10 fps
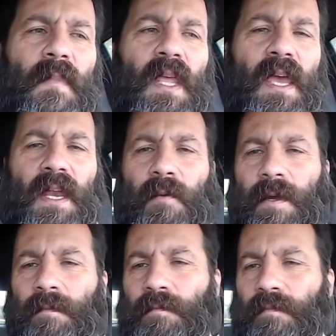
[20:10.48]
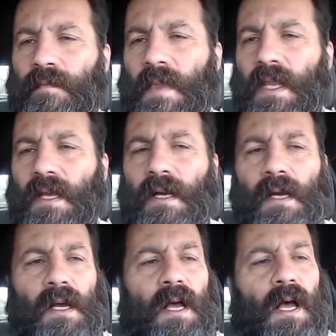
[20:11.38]
Anyway,
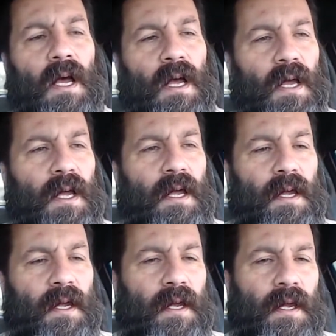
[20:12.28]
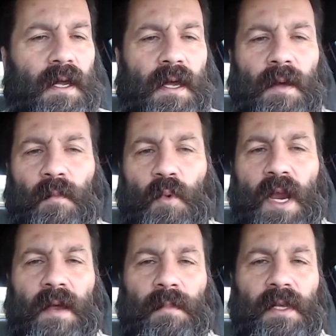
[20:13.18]
I'm
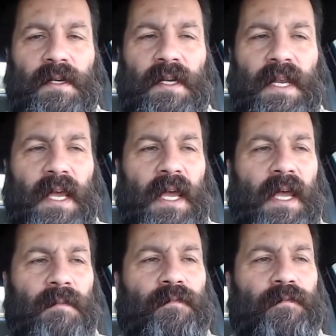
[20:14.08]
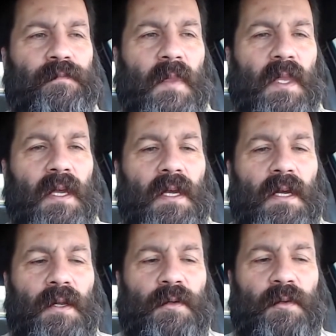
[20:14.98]
rambling today.
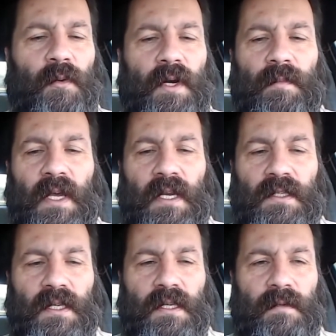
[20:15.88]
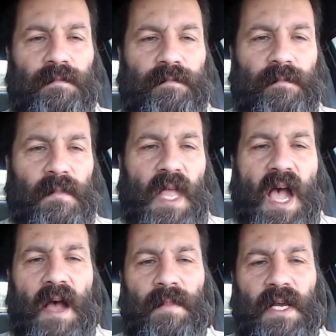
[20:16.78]
20 minutes.
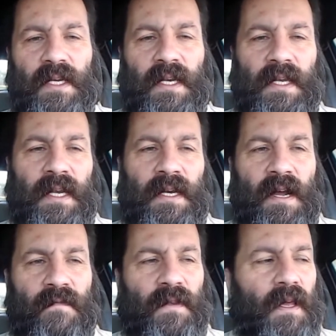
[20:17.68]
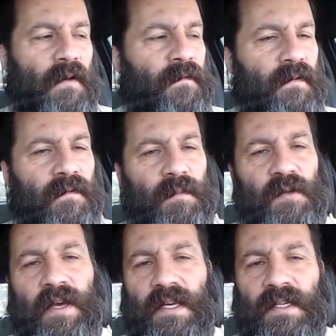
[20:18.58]
I'm not going to get an awful lot of fun from
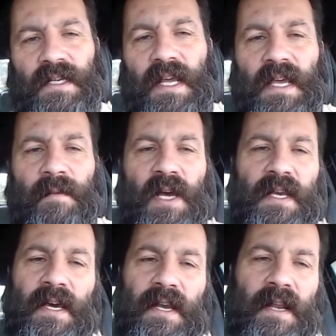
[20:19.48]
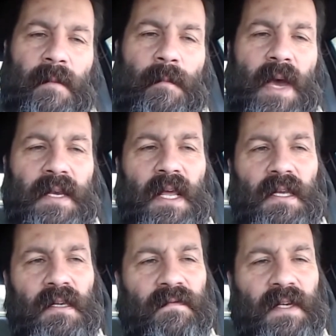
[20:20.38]
you guys today, am I? Not on a Monday
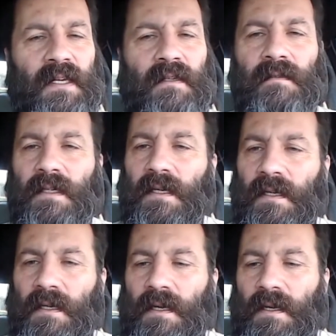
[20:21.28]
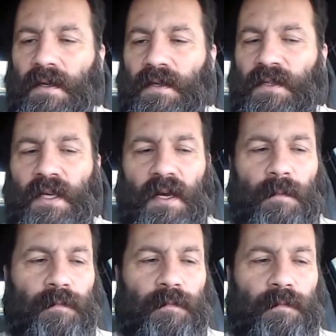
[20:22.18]
evening.
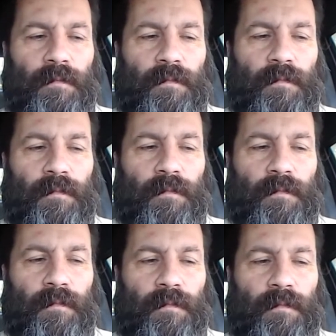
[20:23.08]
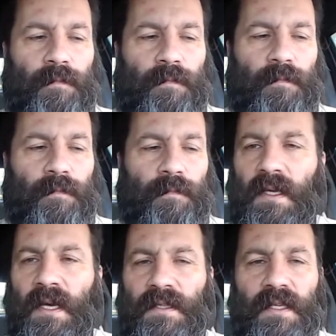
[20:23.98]
So, tell you what, I'm going to go ahead
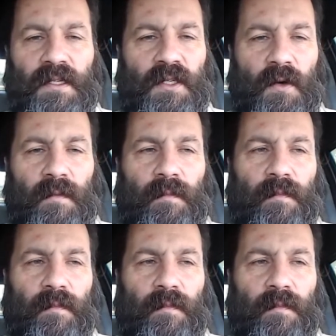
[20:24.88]
and cut this short.